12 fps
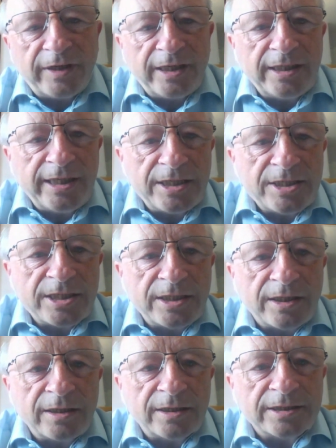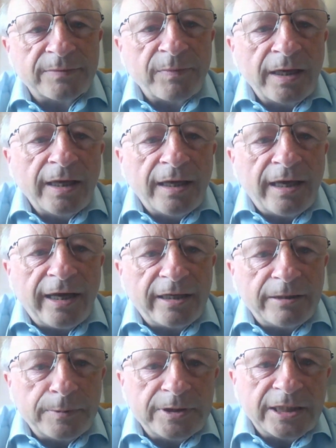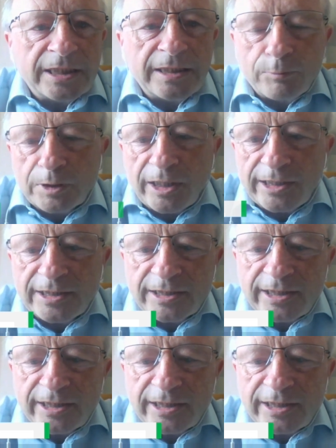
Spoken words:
ADHD Ireland. And I particularly would like